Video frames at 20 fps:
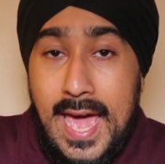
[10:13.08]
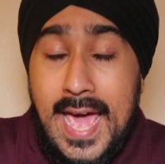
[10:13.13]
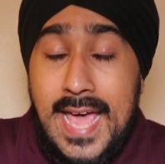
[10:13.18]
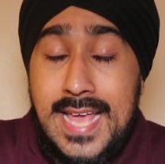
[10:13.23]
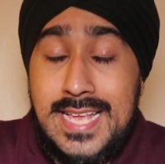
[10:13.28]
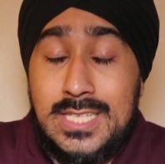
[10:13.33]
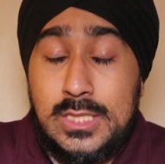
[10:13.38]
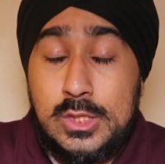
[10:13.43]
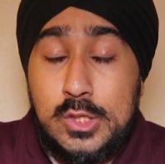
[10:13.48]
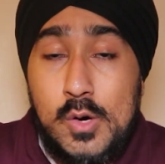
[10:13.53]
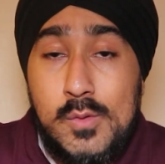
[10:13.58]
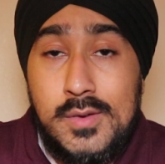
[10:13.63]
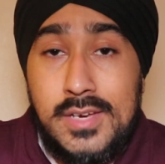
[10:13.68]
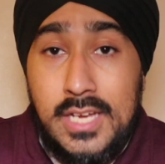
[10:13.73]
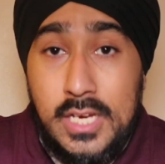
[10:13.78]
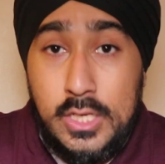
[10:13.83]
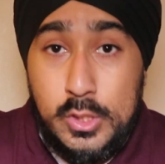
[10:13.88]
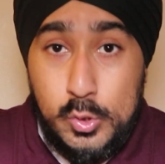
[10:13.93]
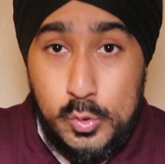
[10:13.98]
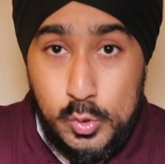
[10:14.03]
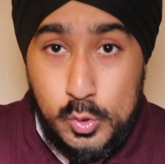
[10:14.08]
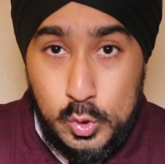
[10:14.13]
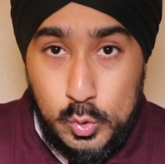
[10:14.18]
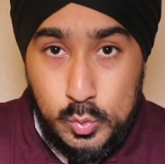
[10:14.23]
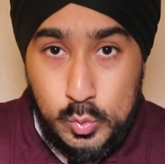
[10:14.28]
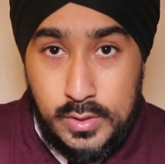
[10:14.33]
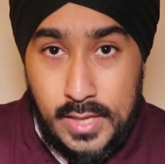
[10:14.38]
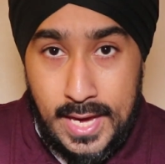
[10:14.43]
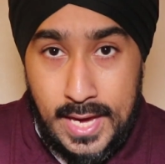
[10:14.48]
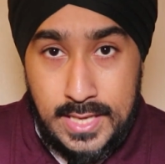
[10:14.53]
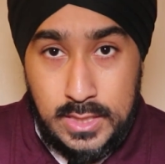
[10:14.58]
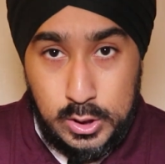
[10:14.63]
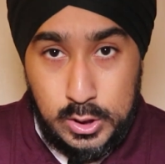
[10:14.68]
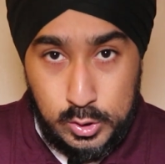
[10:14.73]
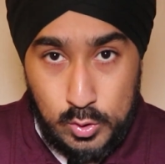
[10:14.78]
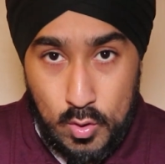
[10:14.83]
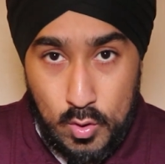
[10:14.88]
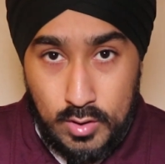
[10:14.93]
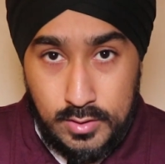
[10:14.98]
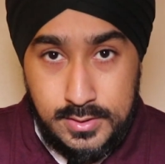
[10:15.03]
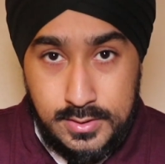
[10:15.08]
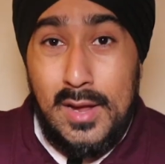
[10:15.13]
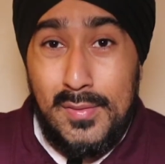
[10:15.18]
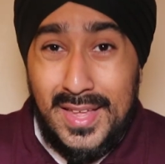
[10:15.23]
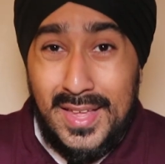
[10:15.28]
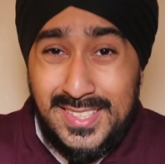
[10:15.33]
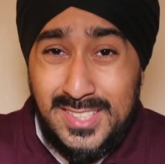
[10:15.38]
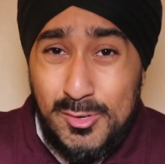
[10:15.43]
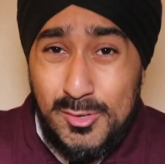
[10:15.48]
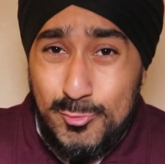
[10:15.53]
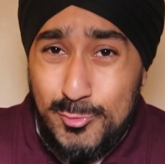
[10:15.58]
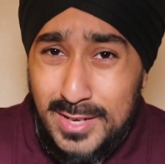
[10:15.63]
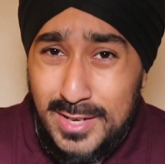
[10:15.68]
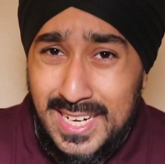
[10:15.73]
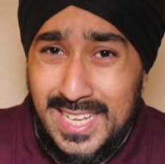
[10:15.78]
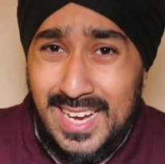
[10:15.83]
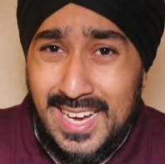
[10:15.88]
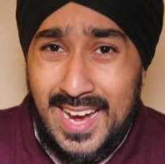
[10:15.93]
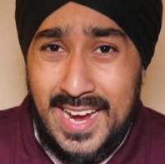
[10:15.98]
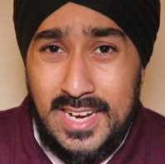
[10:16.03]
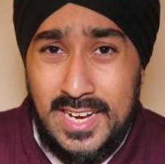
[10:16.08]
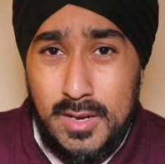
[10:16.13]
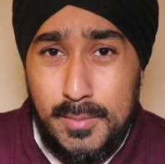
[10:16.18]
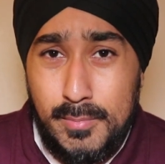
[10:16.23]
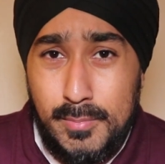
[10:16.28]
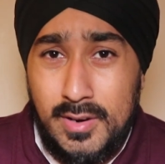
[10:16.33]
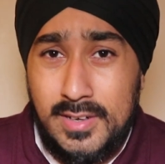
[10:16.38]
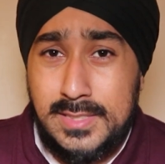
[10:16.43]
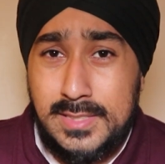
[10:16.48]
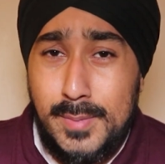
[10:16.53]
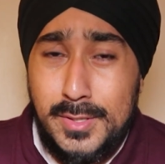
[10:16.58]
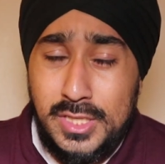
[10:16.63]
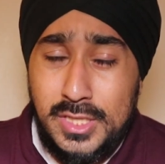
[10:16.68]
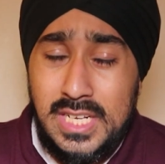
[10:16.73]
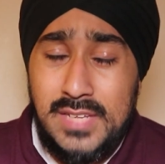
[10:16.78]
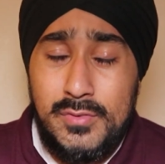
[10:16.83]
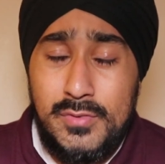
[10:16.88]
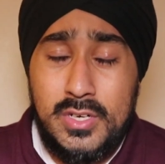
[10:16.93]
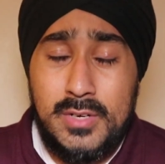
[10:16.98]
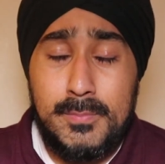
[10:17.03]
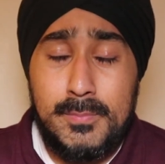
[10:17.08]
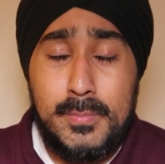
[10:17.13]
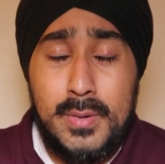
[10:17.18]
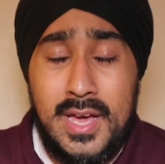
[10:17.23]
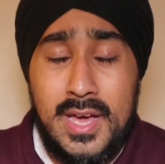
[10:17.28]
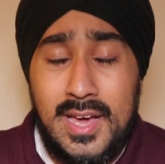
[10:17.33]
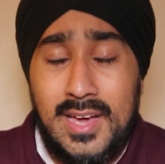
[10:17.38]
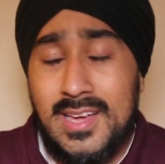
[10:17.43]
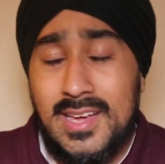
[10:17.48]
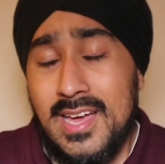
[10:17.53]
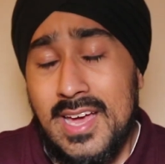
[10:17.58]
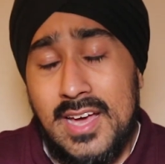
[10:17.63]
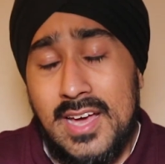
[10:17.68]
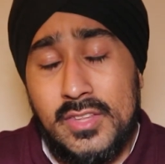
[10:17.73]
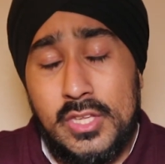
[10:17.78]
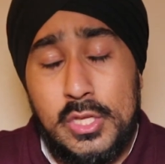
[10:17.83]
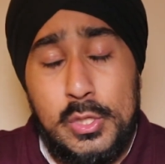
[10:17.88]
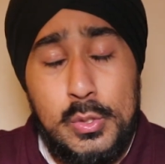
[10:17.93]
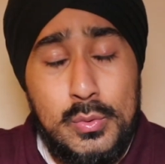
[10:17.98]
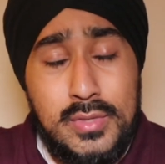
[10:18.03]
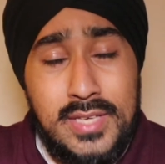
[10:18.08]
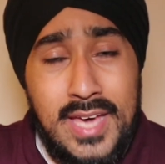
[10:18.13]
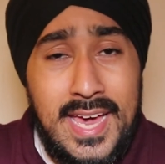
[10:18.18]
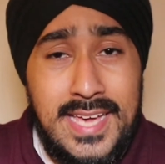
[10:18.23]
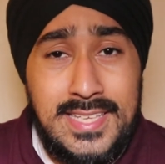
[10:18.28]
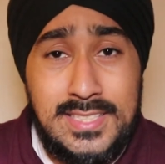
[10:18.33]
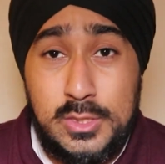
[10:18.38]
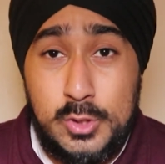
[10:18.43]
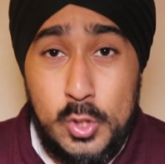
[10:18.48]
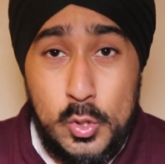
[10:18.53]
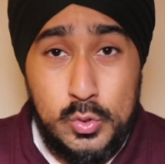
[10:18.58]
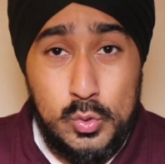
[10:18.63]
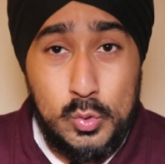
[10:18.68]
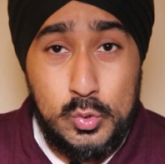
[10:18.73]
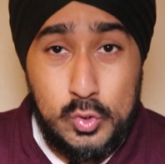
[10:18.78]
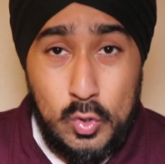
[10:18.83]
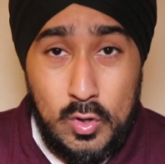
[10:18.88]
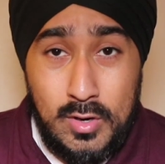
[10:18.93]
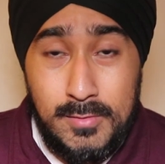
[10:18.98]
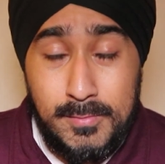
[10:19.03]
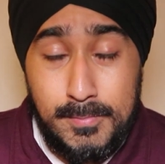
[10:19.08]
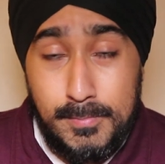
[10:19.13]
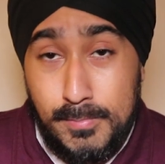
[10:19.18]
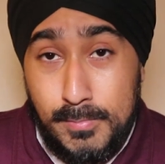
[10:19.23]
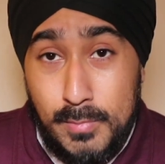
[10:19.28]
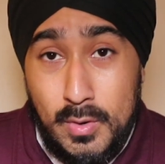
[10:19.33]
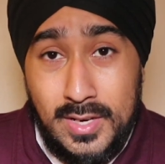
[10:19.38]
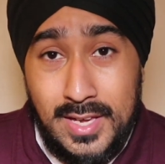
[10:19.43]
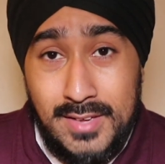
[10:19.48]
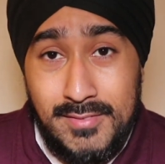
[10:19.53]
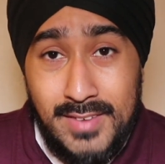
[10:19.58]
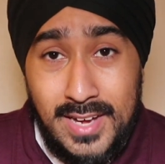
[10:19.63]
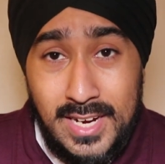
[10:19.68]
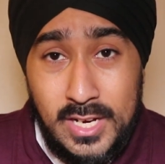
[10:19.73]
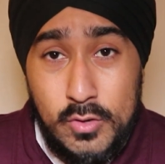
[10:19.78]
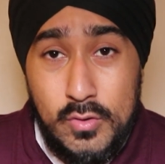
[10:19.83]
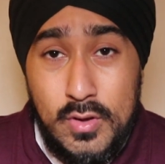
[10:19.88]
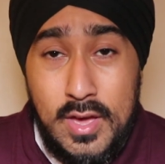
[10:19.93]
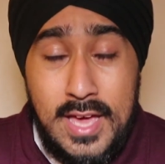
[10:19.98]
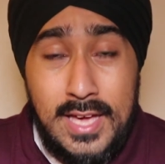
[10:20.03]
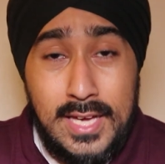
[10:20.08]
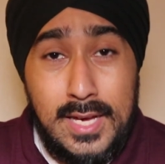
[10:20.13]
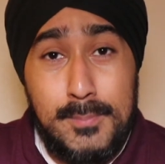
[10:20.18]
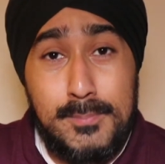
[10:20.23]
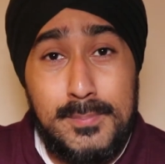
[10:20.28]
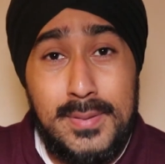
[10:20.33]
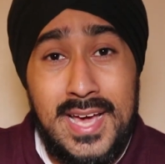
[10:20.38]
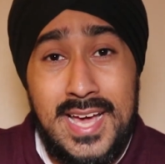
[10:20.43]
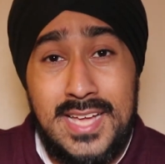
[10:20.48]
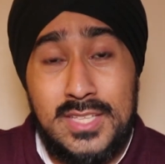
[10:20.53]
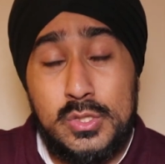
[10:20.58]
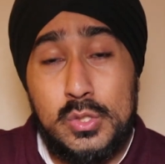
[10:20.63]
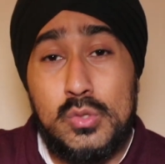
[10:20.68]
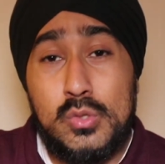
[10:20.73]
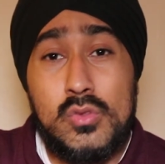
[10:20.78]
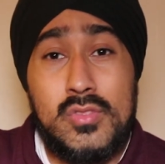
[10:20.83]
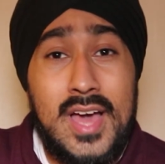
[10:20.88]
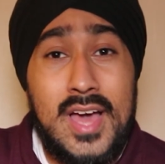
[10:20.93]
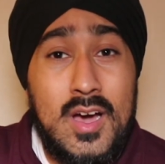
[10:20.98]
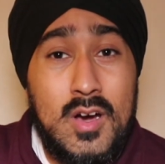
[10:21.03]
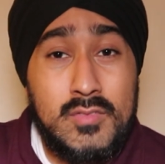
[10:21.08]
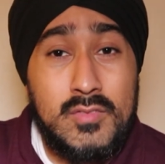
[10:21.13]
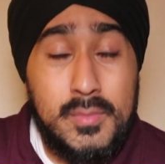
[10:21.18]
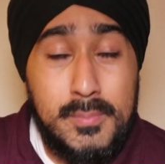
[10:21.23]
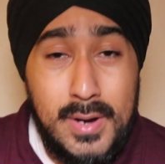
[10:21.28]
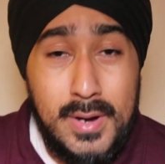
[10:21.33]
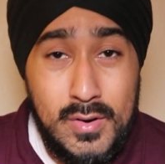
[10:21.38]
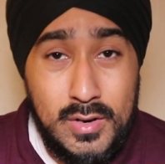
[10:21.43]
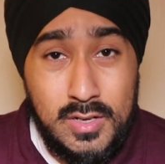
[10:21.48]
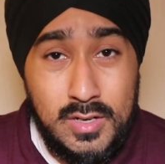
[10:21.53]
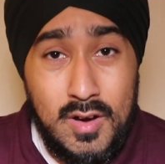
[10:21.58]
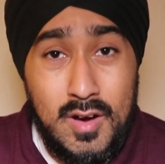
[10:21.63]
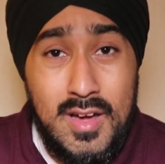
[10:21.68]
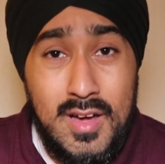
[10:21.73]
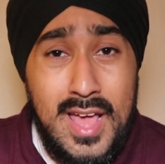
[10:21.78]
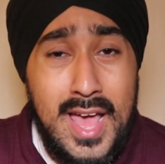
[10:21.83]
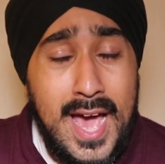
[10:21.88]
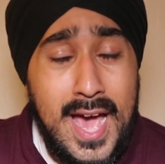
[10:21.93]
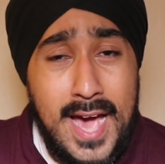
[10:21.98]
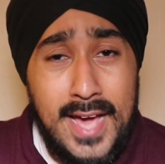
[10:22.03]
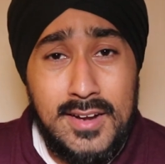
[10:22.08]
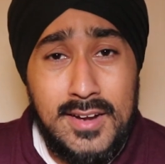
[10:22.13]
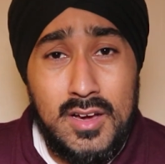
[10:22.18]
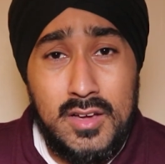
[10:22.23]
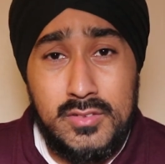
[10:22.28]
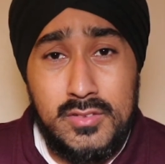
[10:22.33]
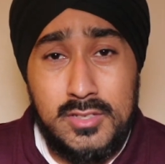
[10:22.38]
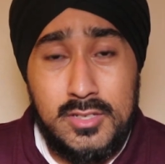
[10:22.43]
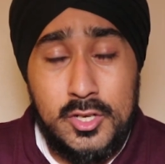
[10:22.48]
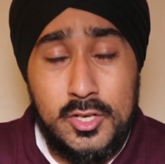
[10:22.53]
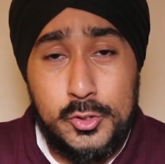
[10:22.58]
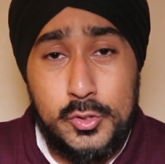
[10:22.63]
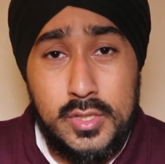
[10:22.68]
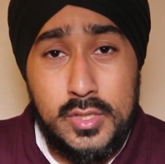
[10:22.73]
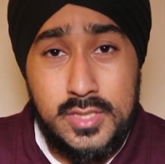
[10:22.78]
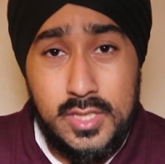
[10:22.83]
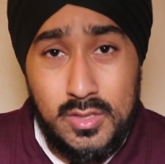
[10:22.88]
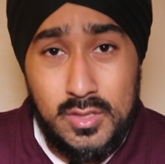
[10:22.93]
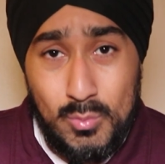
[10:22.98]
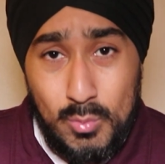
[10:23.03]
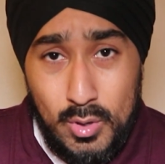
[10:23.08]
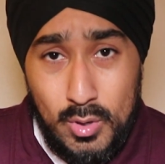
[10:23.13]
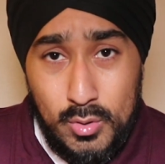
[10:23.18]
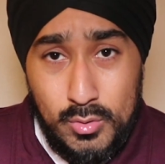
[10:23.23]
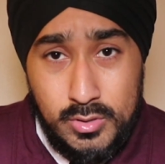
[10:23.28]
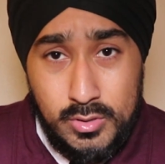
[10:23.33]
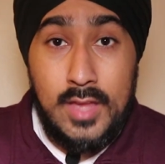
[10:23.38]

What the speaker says: is going into UK stocks. Now that's a really high number, especially if you compare the UK's total stock market value compared to that of America and other countries in the world.